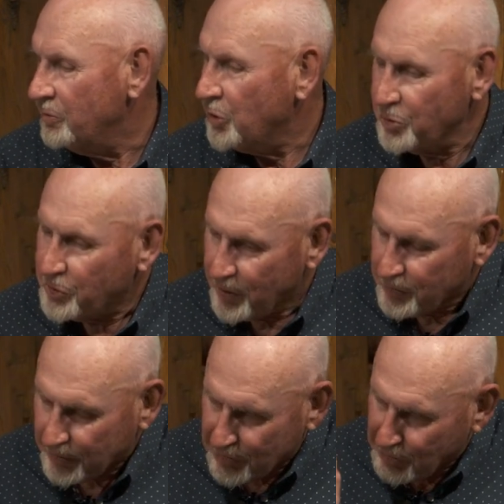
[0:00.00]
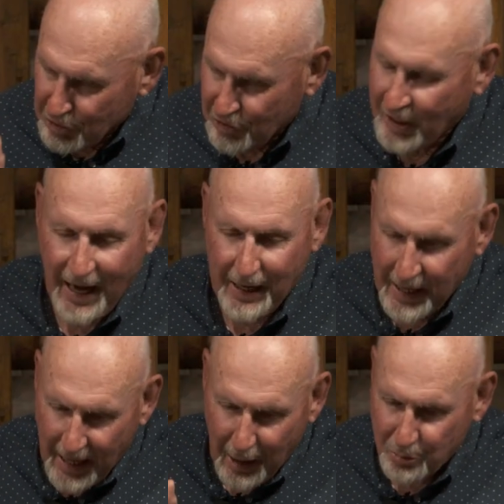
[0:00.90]
She, was just, she just had
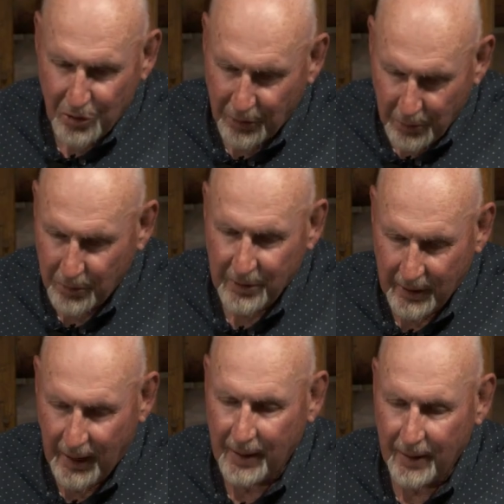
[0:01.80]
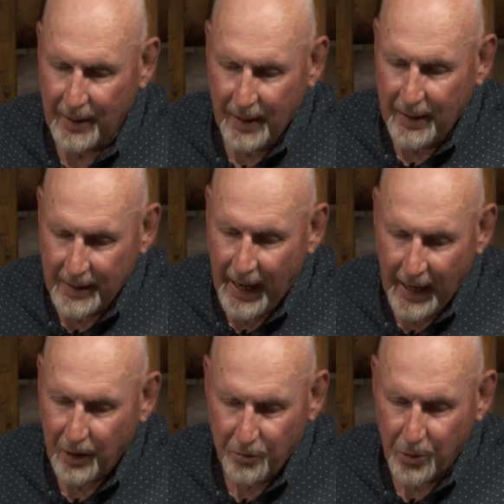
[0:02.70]
an absolute uh,
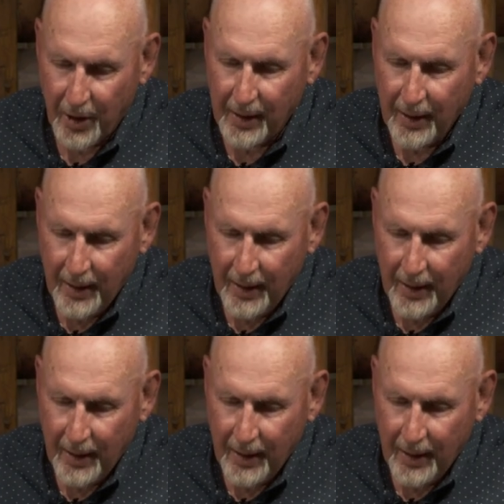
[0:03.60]
knack for it.